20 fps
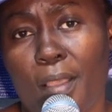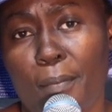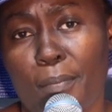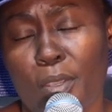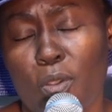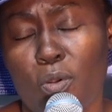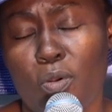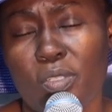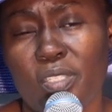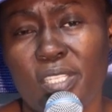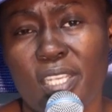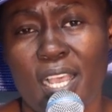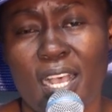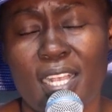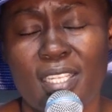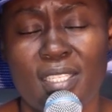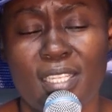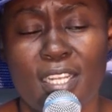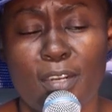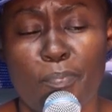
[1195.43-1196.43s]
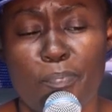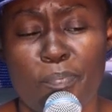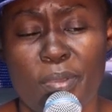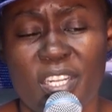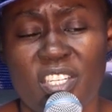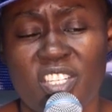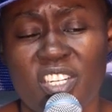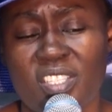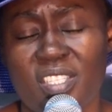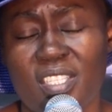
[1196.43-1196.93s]
because he has that
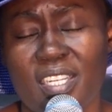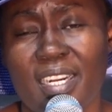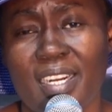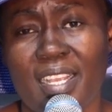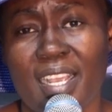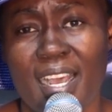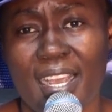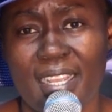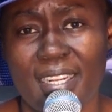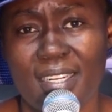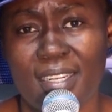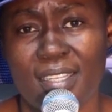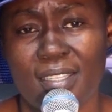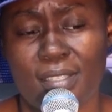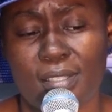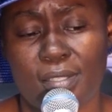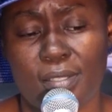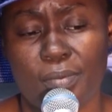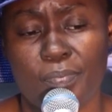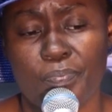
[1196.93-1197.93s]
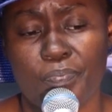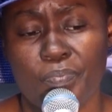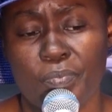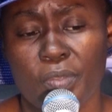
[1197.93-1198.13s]
patience and kindness.